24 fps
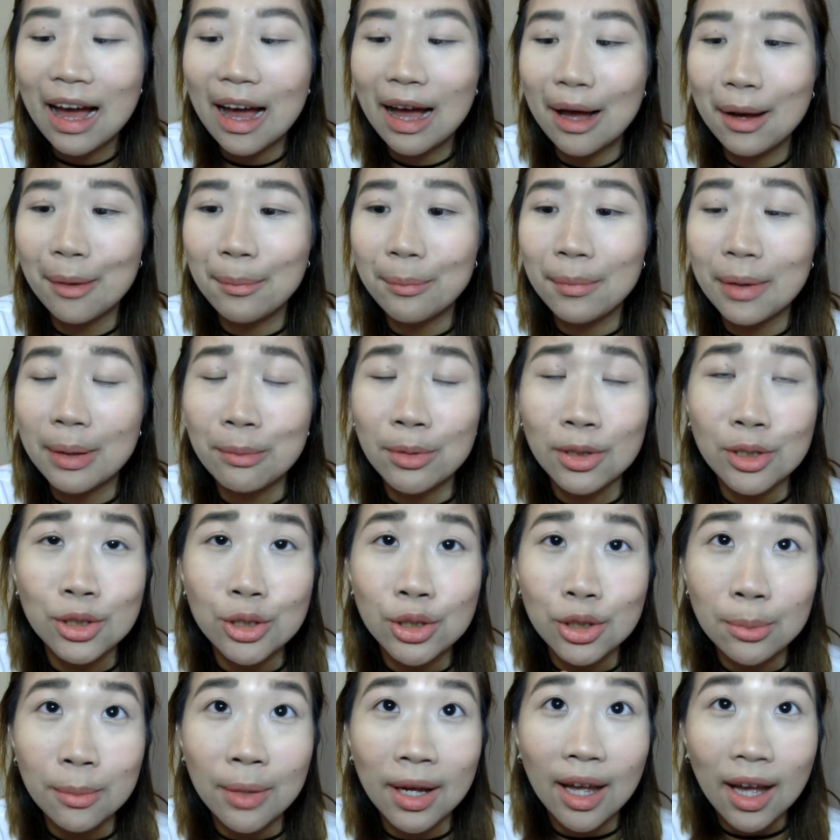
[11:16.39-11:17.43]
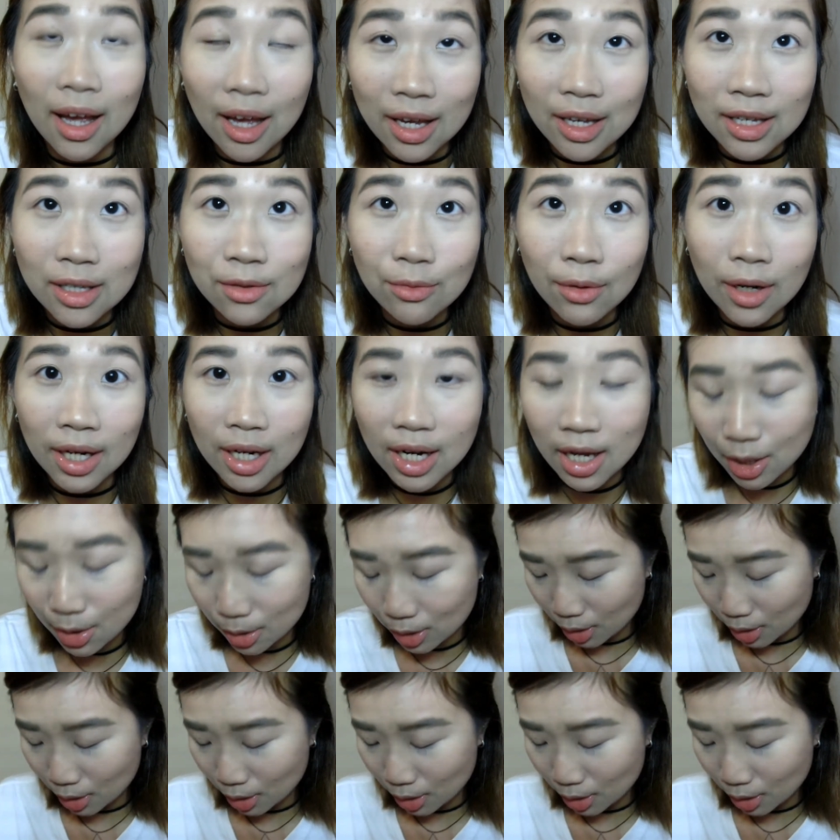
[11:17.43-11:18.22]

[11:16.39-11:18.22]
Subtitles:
I'm going to do my eyes right now.